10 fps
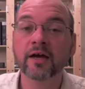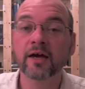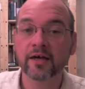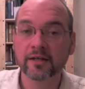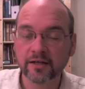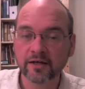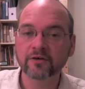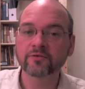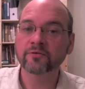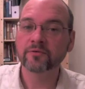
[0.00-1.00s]
And
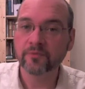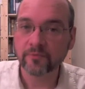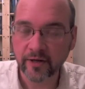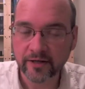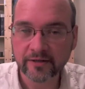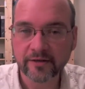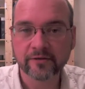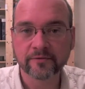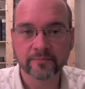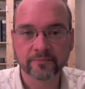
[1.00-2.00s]
now, write it
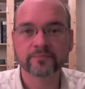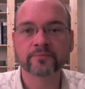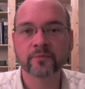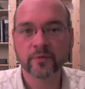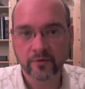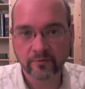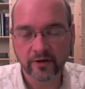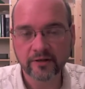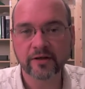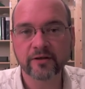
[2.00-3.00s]
down.
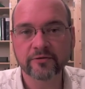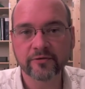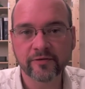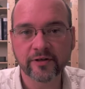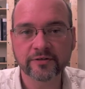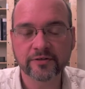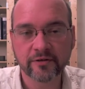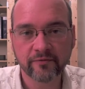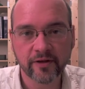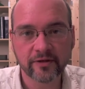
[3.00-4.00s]
Write down your reflection and
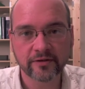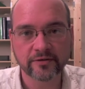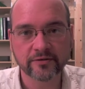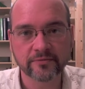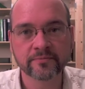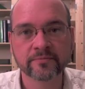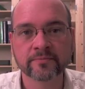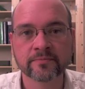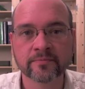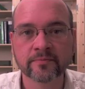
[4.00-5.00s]
your validation.
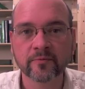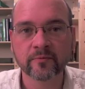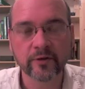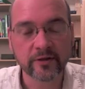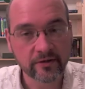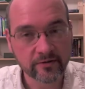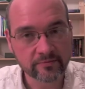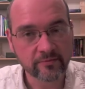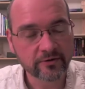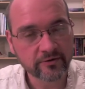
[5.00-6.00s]
Write down
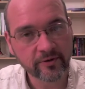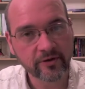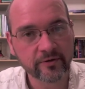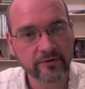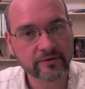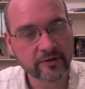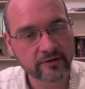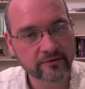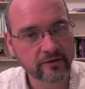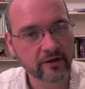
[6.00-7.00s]
as much about what you said
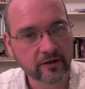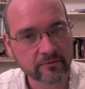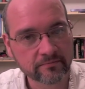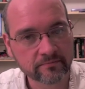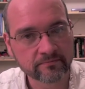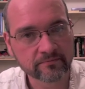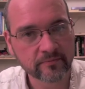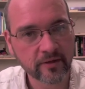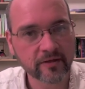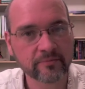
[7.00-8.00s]
as you can.
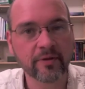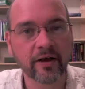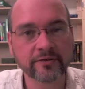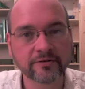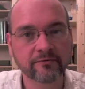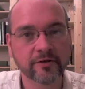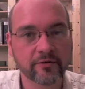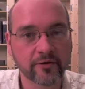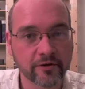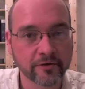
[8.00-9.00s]
And pause the
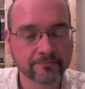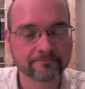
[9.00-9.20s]
video here.